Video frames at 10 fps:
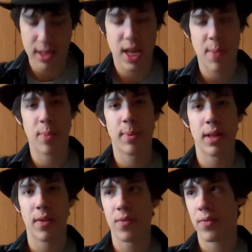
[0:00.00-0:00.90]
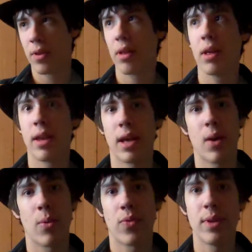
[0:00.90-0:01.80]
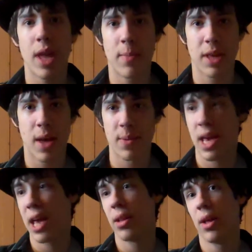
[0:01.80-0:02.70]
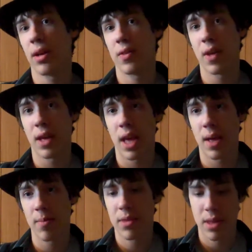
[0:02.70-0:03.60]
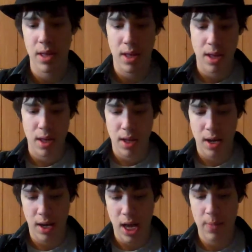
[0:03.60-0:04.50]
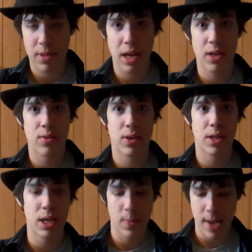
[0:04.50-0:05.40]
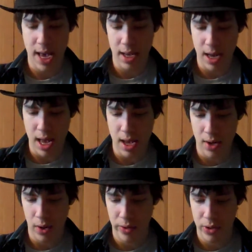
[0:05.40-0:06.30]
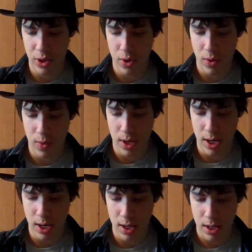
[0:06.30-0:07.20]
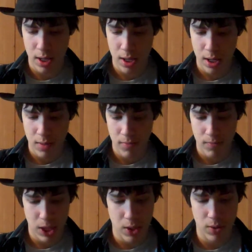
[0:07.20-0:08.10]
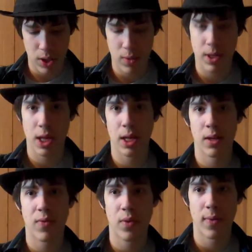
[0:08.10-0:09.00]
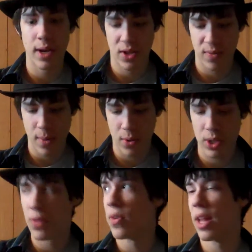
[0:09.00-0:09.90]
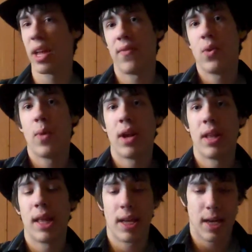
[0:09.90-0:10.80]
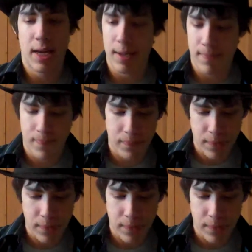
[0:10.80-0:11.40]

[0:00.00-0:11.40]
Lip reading: is capable of getting out 3 types of games: analog stick games, games that can use the D-pad, and also using full range of motion for like if you want to